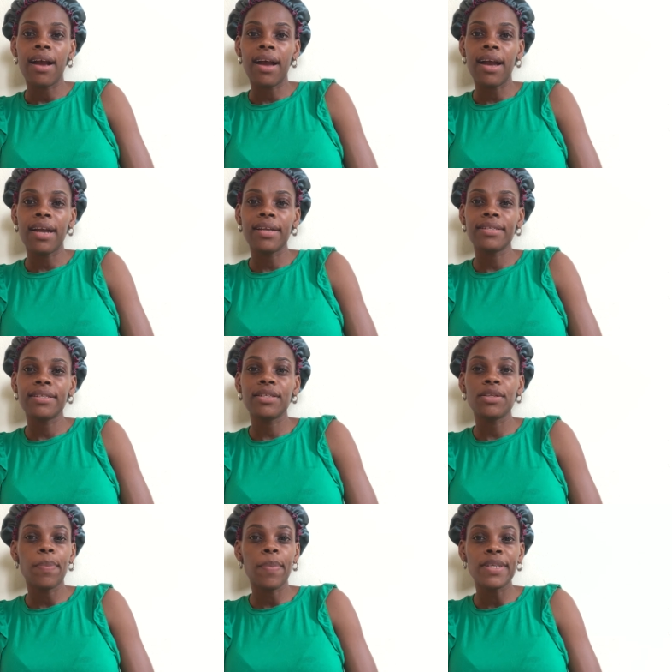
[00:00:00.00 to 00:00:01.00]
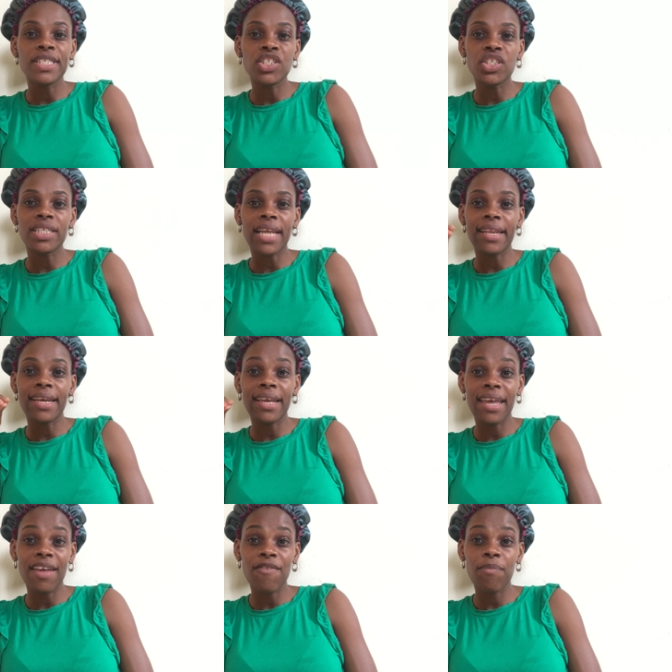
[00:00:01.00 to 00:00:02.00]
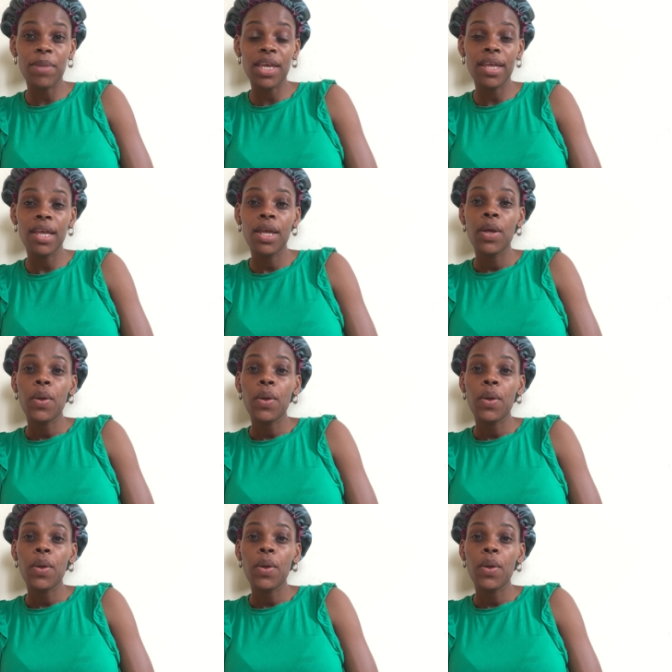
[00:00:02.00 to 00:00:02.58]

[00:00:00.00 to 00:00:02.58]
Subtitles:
and the position that they gave me